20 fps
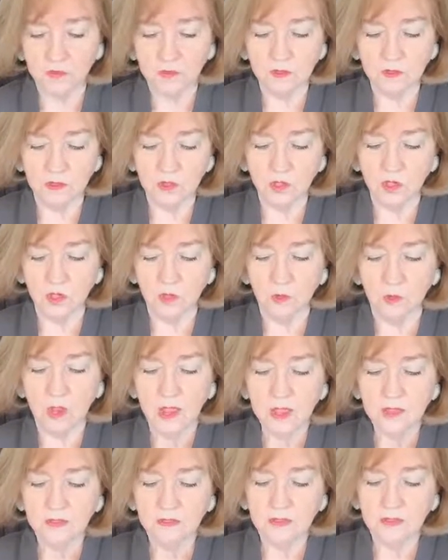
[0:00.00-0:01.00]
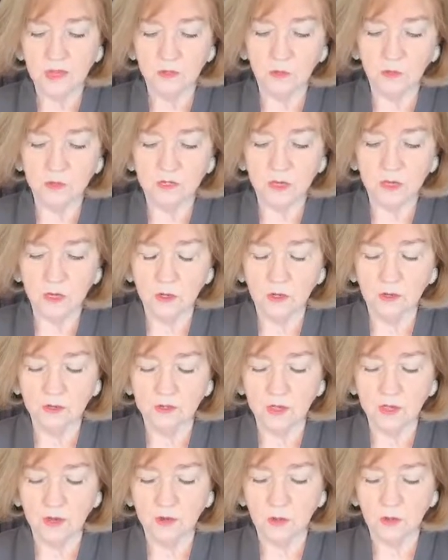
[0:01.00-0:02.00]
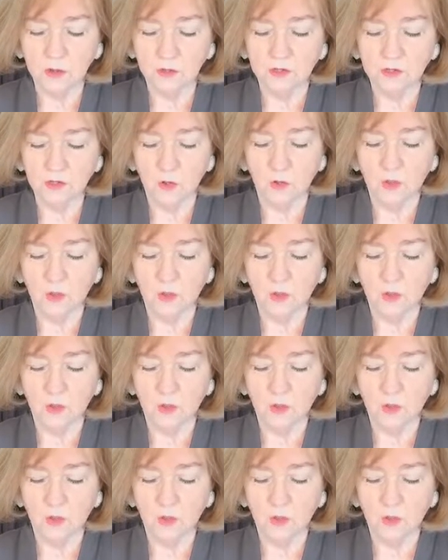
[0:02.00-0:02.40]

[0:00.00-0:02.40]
these 2, St. Louis Hills and also